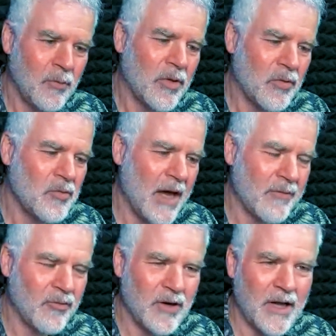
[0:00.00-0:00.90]
through that
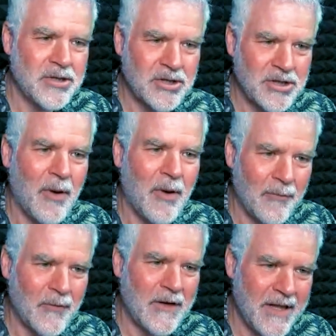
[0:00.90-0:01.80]
relationship,
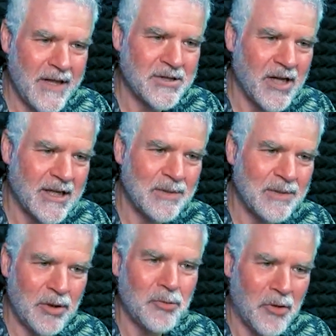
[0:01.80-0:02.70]
hopefully, then start to
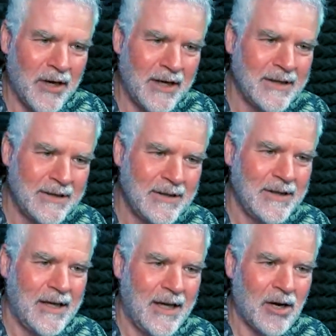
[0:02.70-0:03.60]
build the
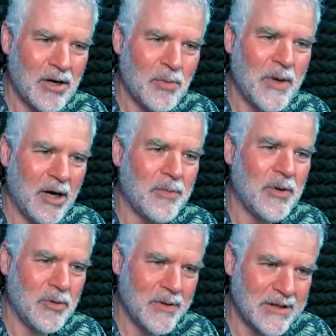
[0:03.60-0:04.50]
how can we help
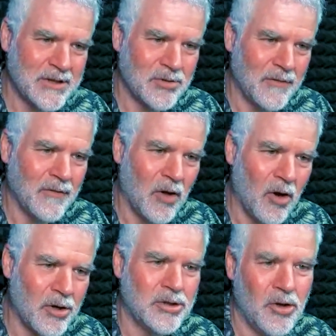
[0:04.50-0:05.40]
you in a sort of
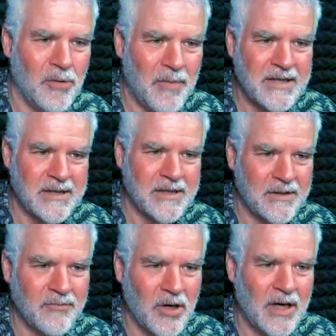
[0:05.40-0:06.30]
longer term basis
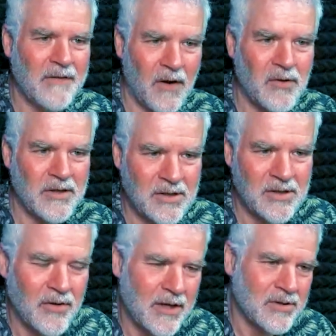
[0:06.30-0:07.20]
to really focus
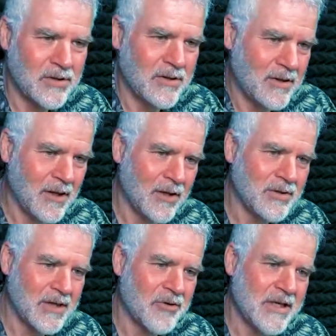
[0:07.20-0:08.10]
on those
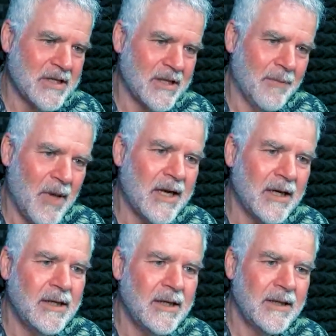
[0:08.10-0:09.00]
those areas that matter.
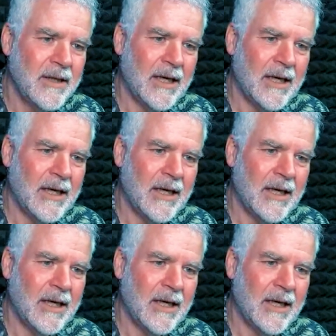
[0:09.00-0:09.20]
Mm -hmm.